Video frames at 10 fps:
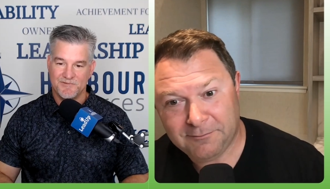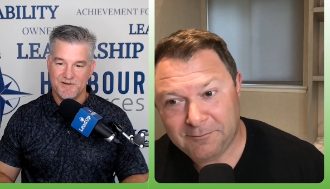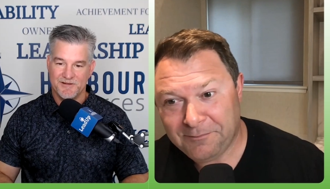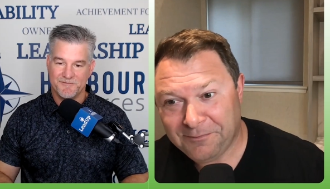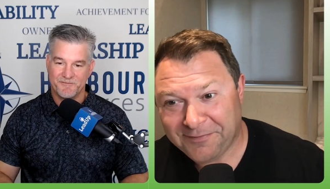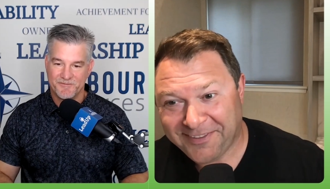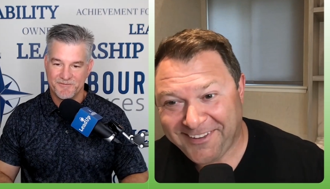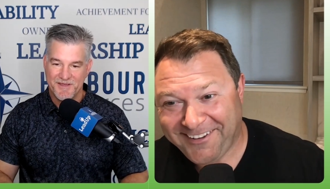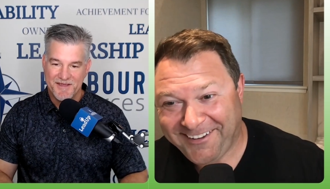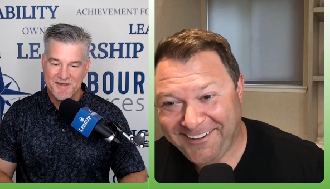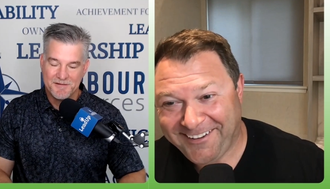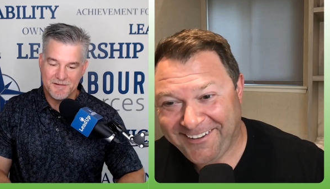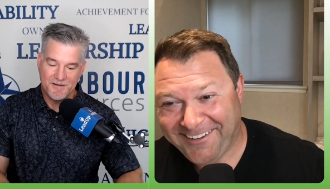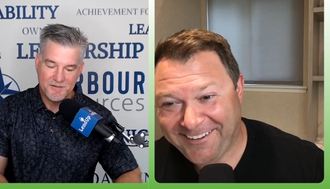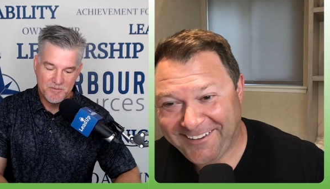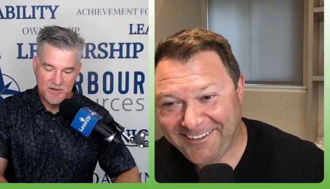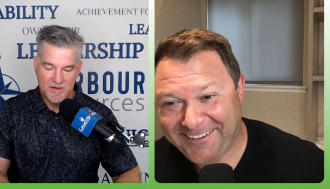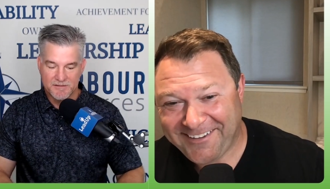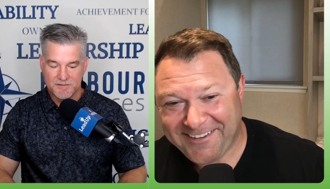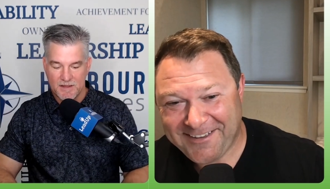Speaker 1: Yeah. Yeah.
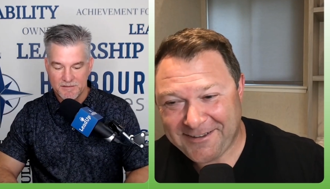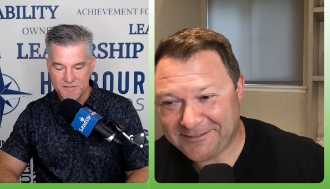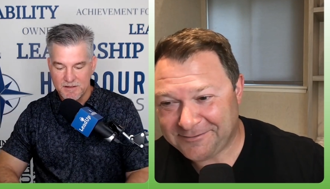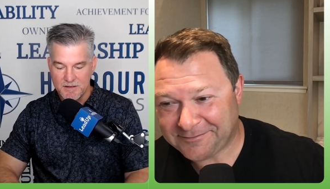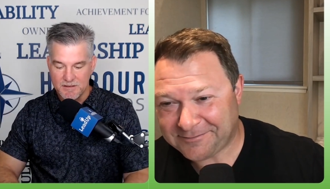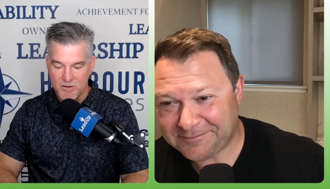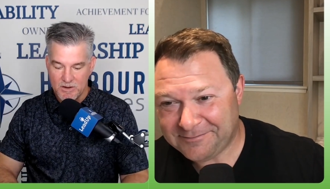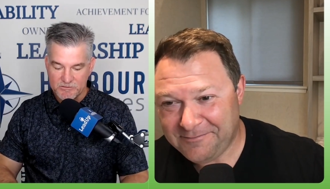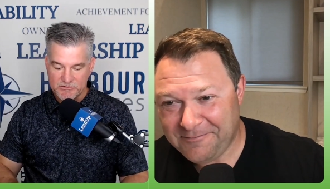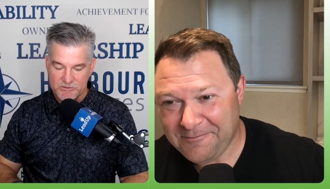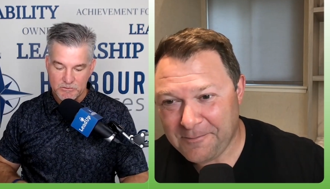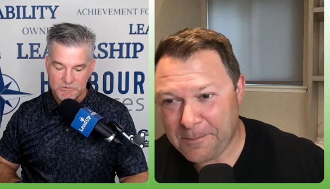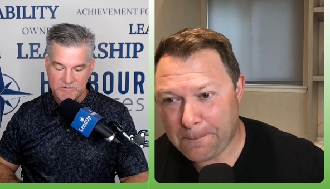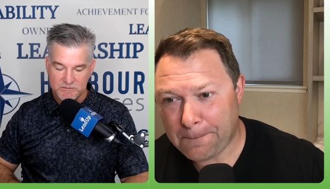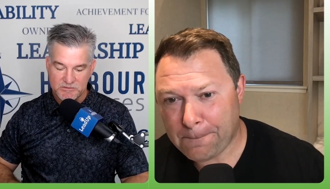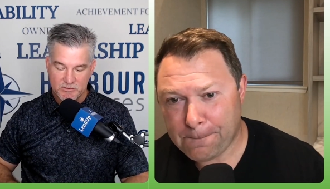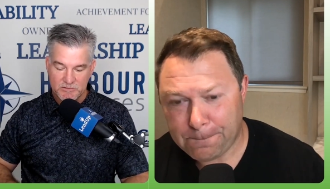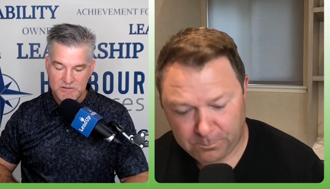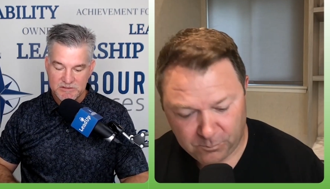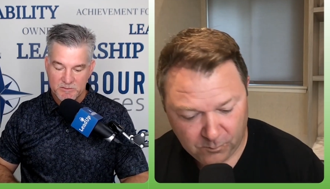Amen. I think, you know, I was doing some
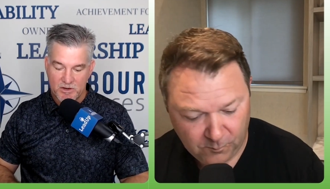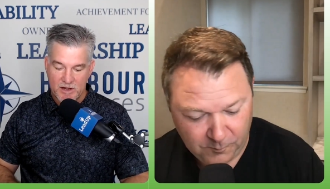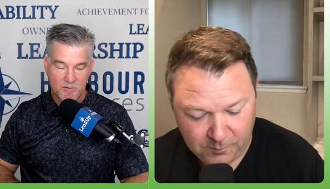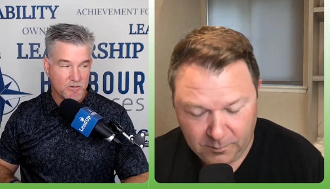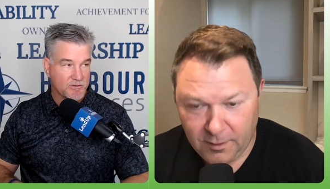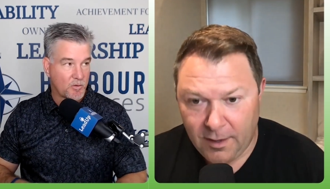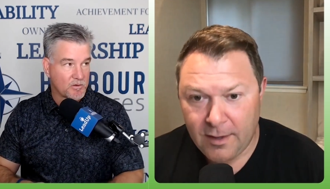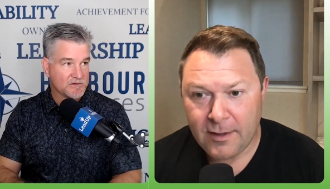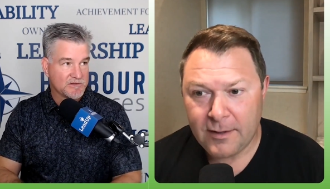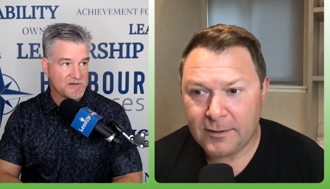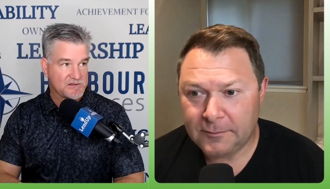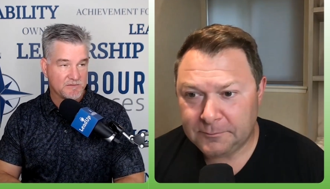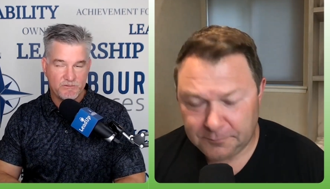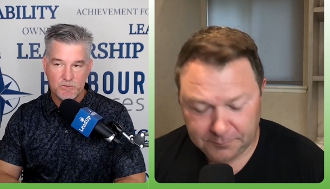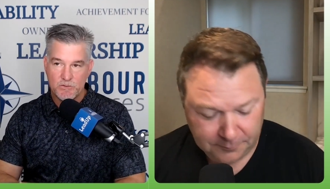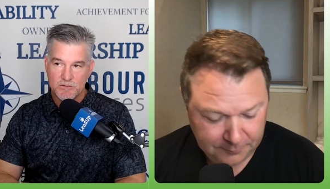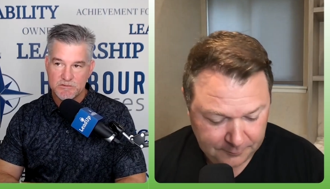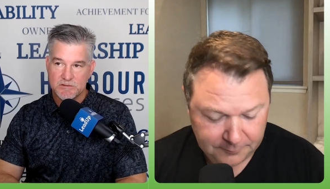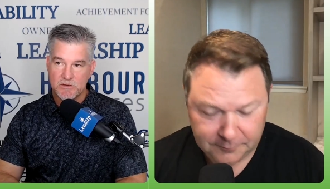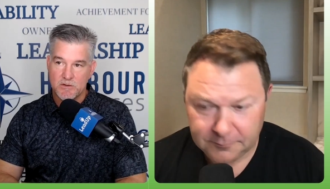strategic planning with an organization a few
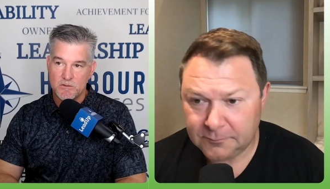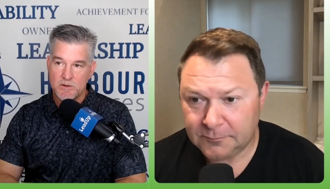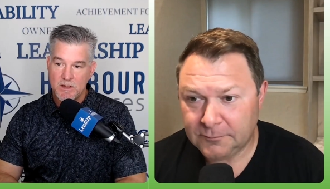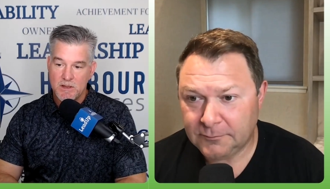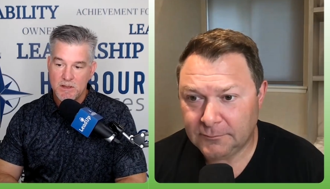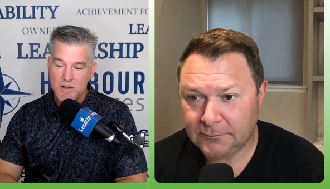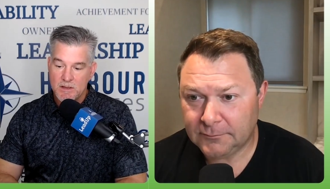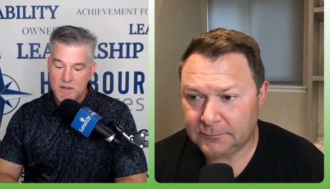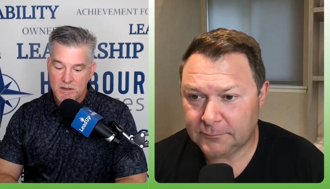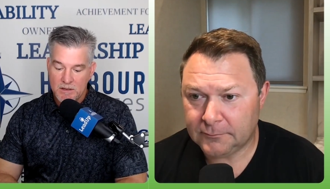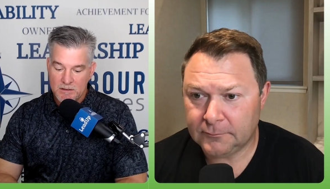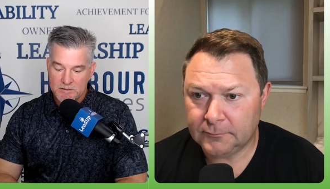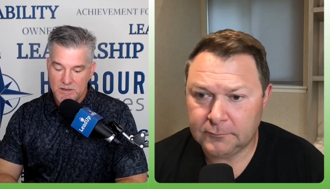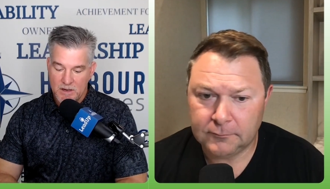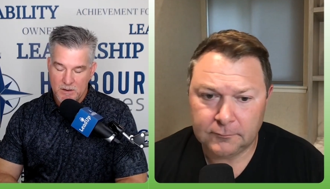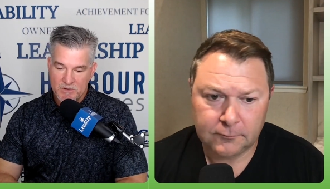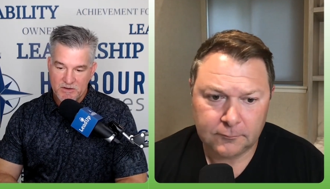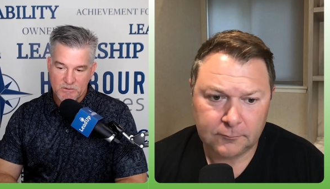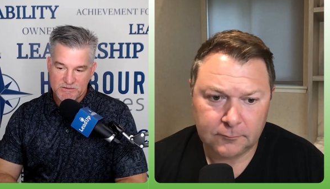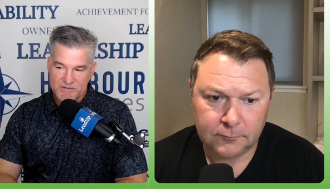years ago, Tom,
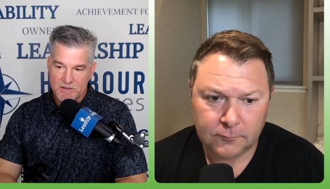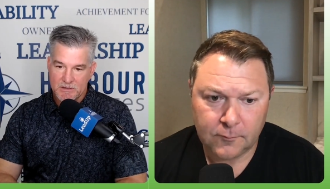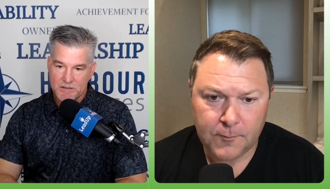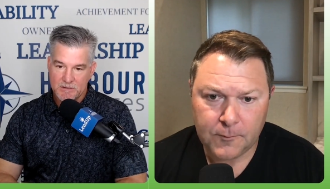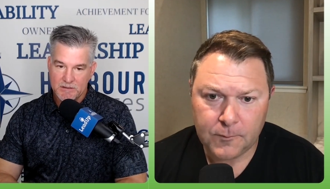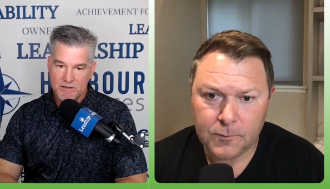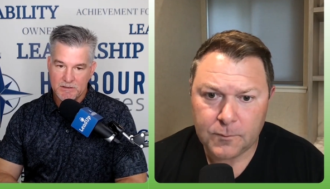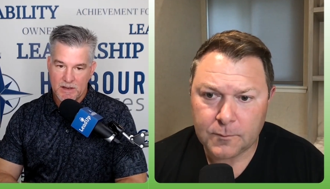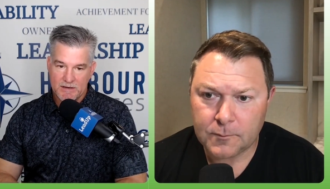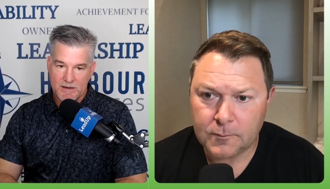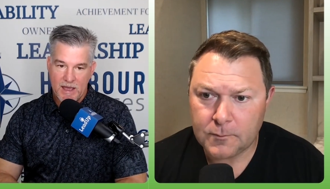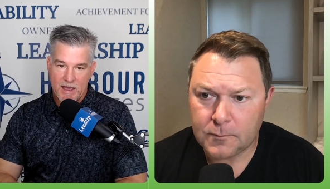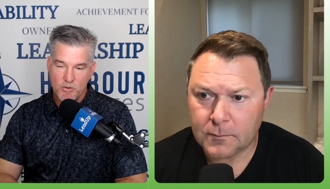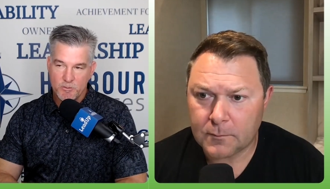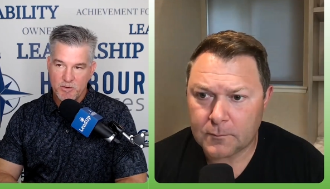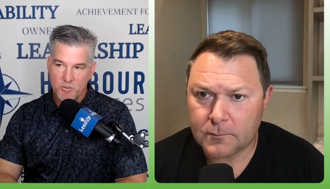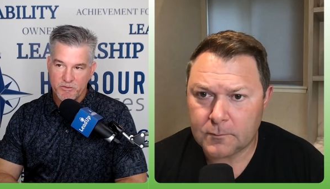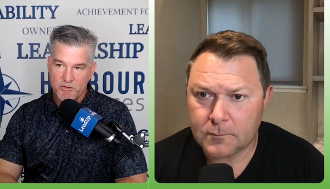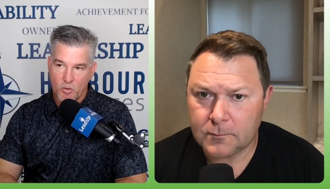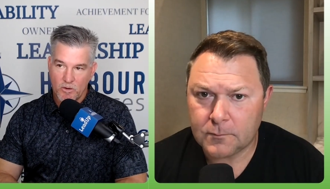and there was a guy who had been
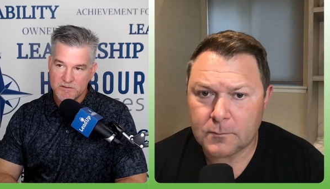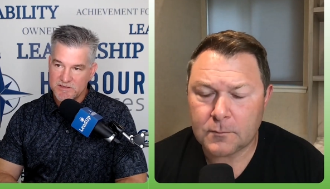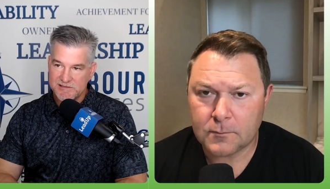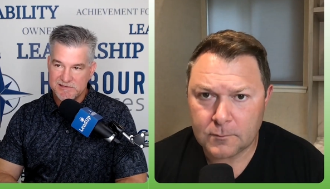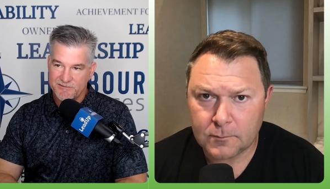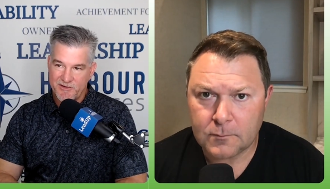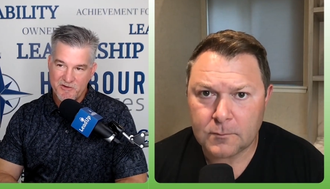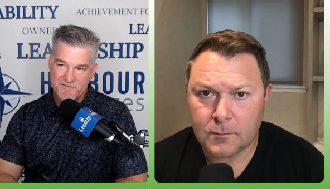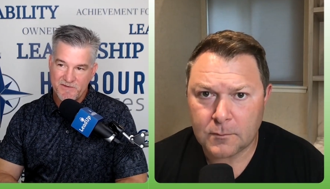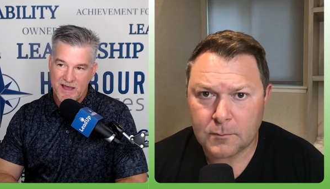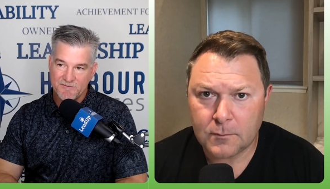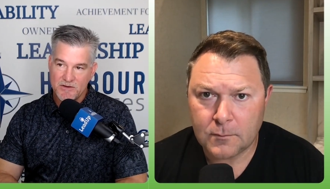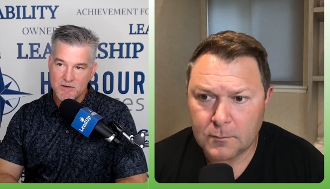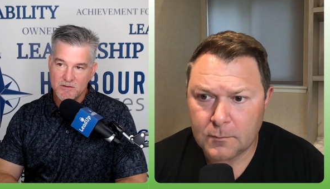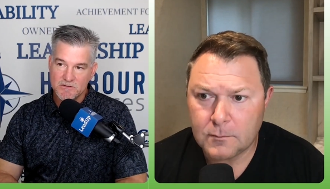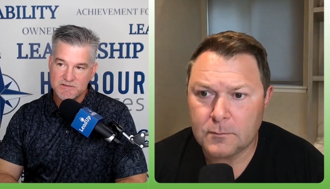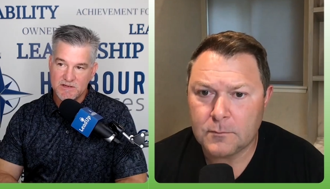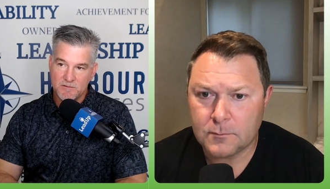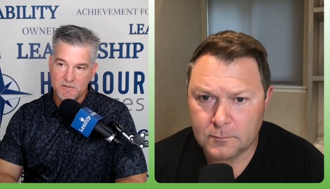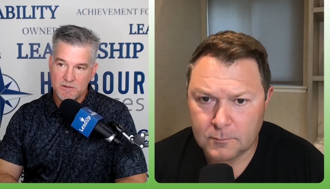with the organization 35
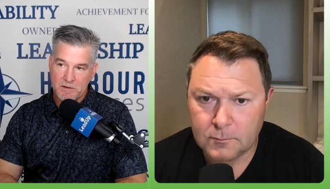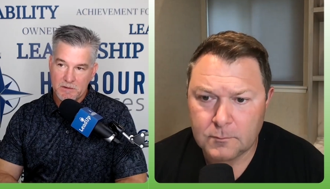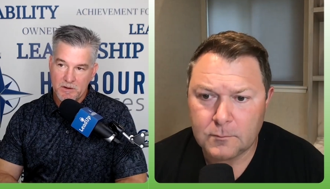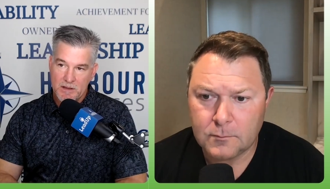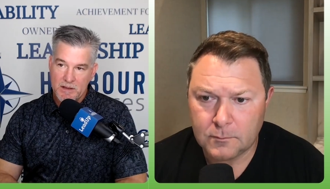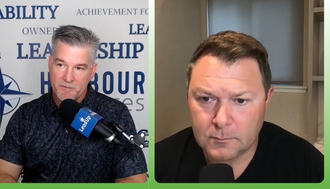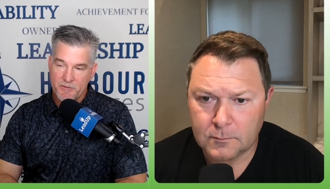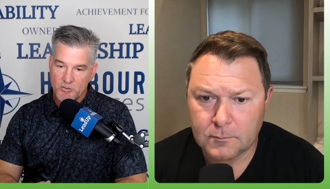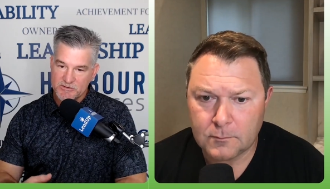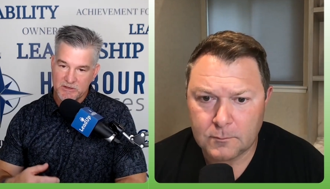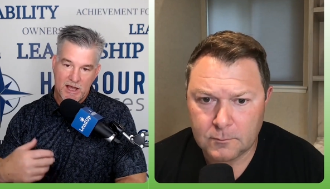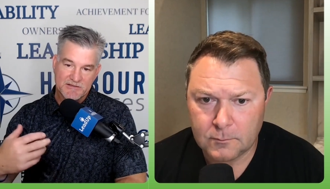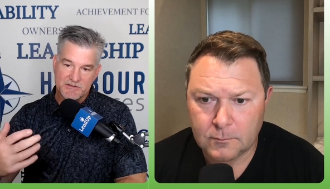years, and there was a